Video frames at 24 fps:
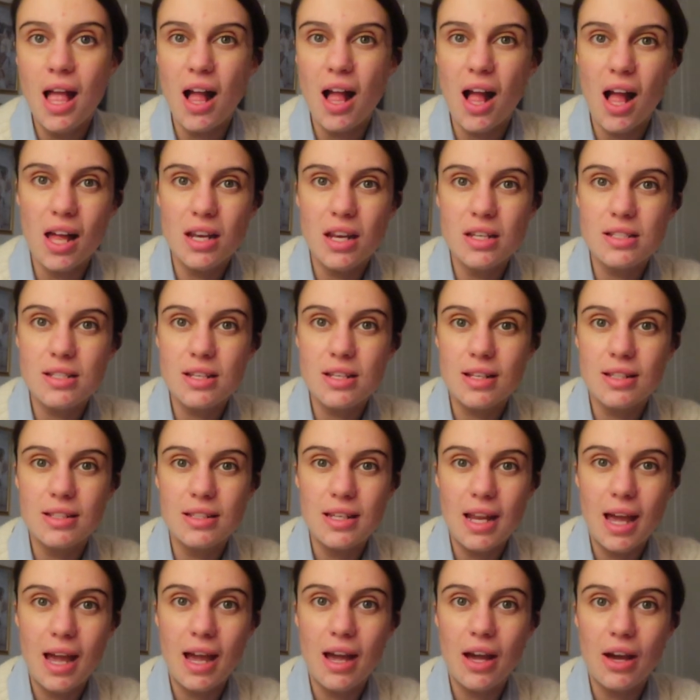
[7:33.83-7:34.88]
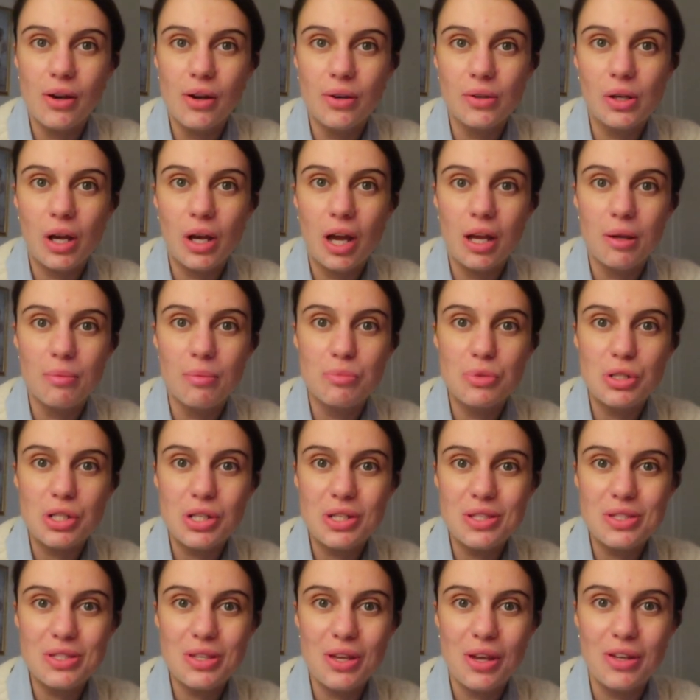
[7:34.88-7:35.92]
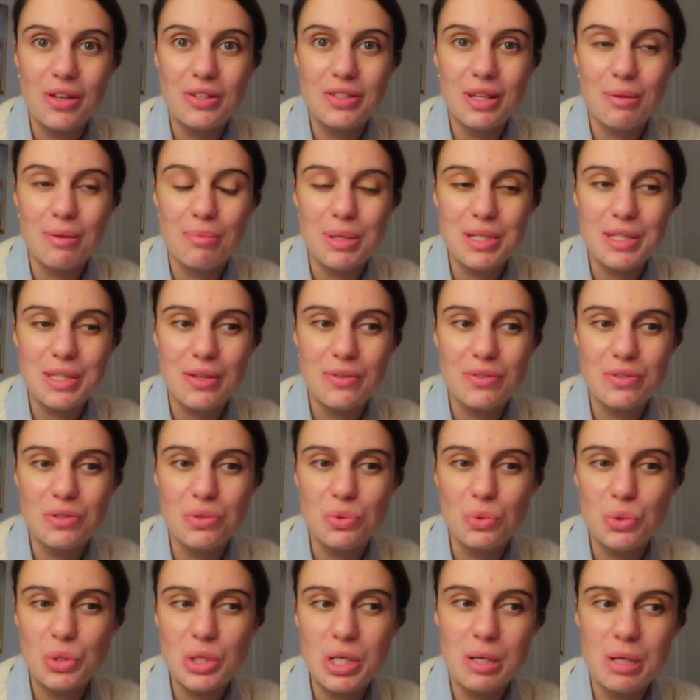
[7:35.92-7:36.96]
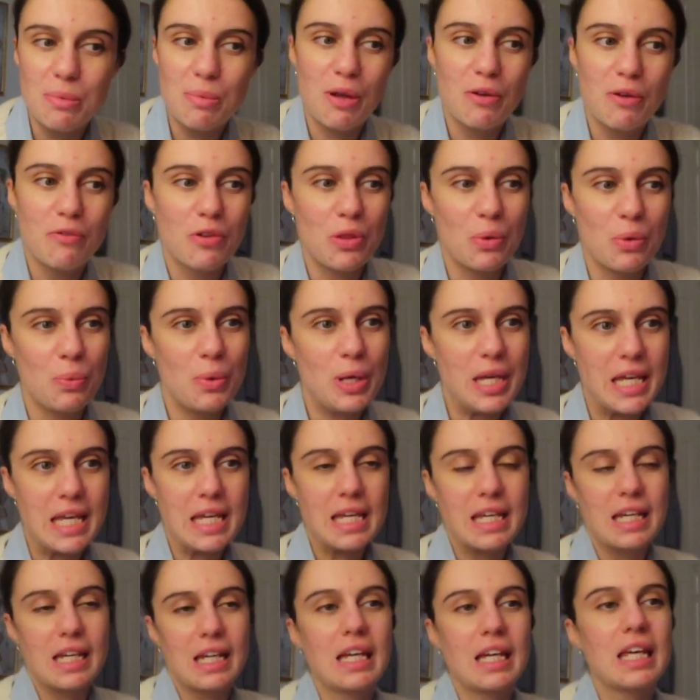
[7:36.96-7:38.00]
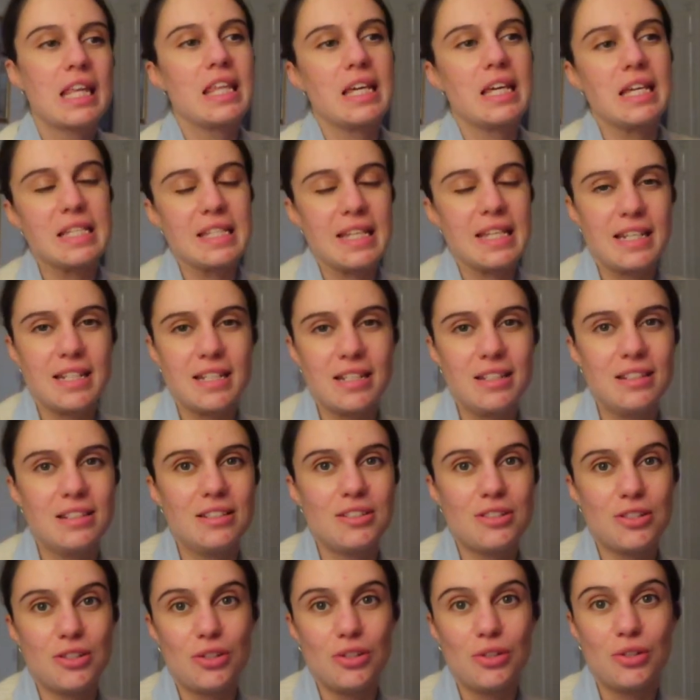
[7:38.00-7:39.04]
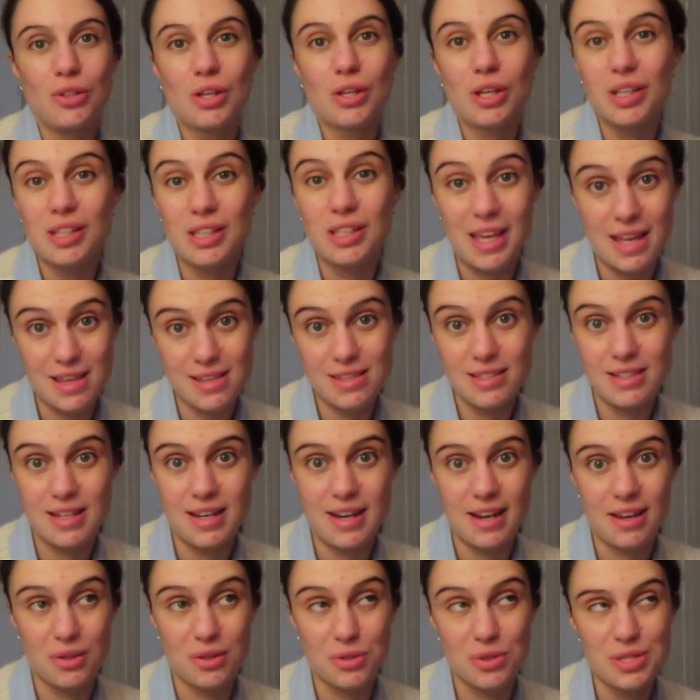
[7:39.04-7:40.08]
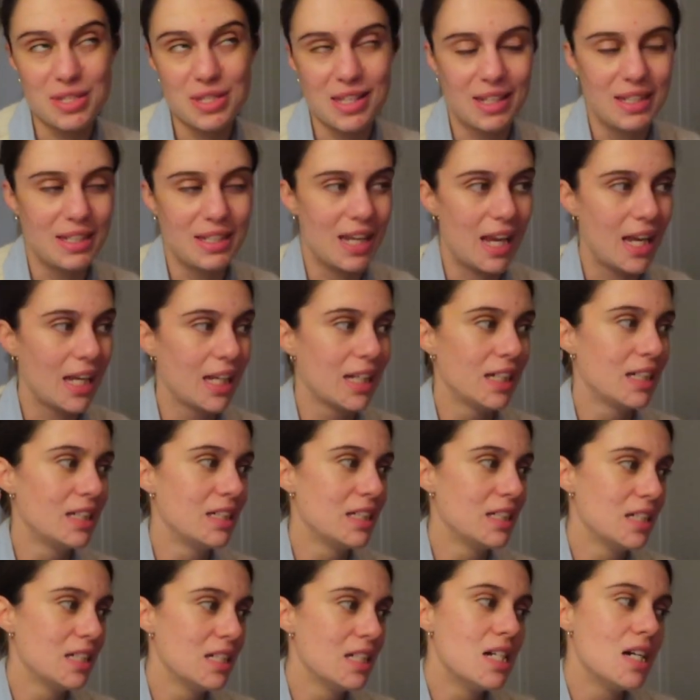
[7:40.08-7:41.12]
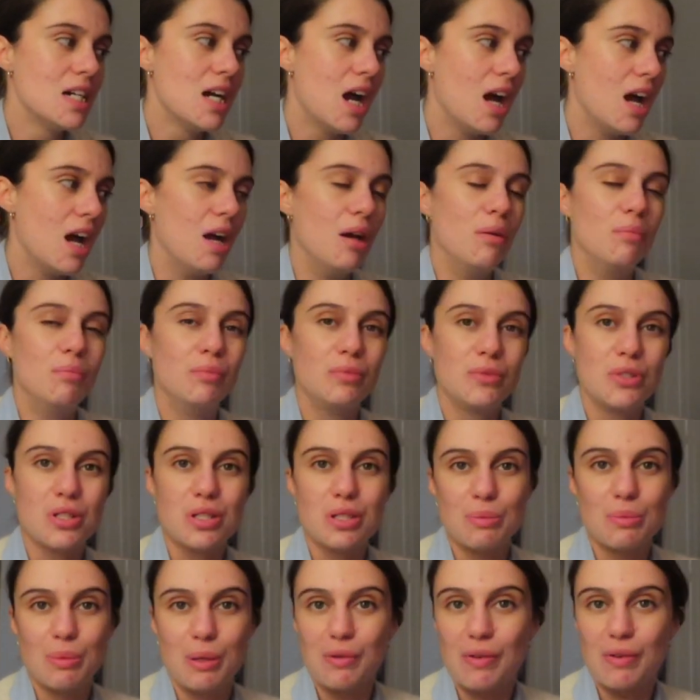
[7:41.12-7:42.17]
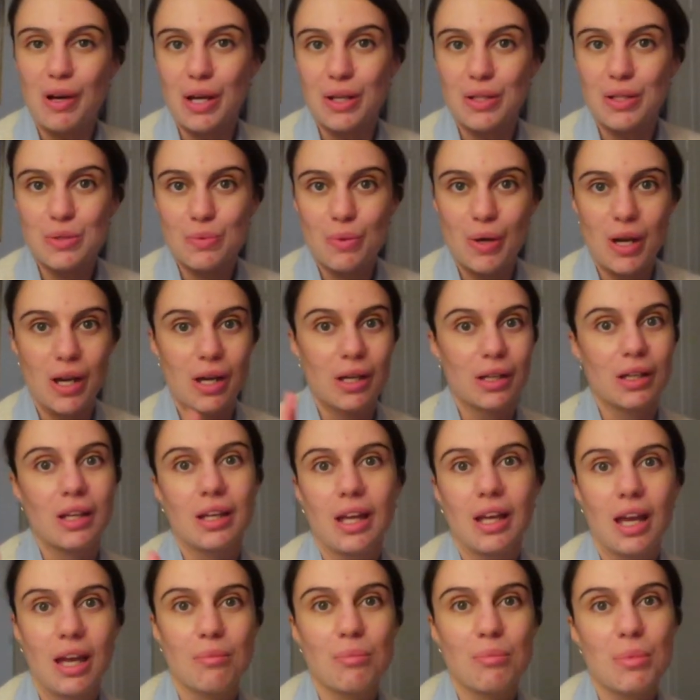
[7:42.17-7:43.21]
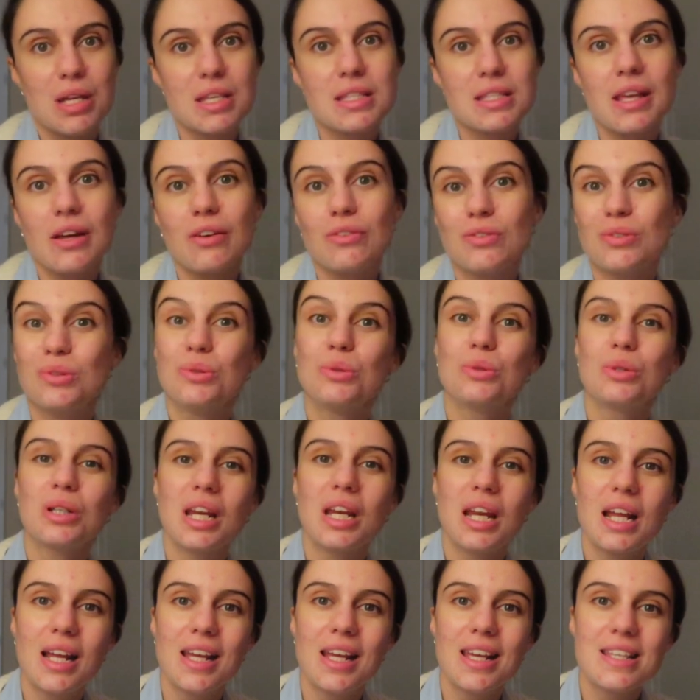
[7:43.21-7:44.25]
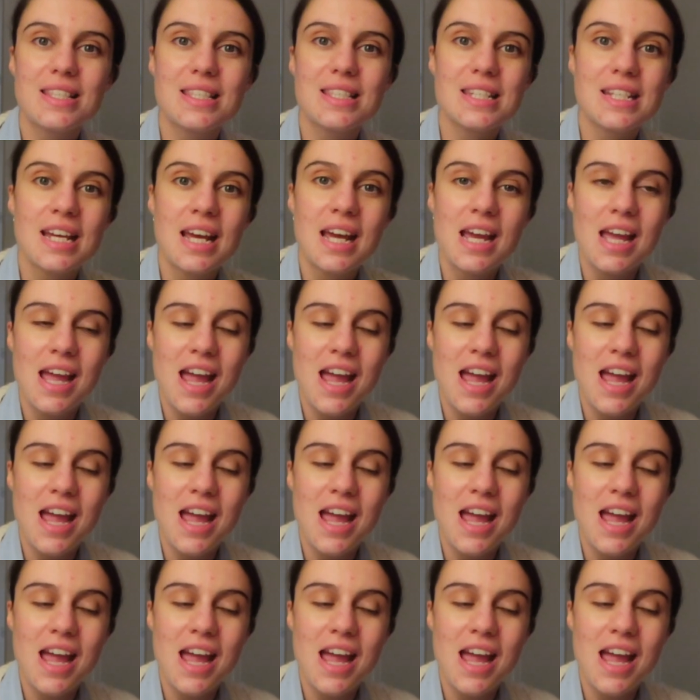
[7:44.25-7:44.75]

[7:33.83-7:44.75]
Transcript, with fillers: and now I'm just going to get myself sorted a bit for the week, things I didn't do yesterday on Sunday, um, just a bit of housework and getting myself organised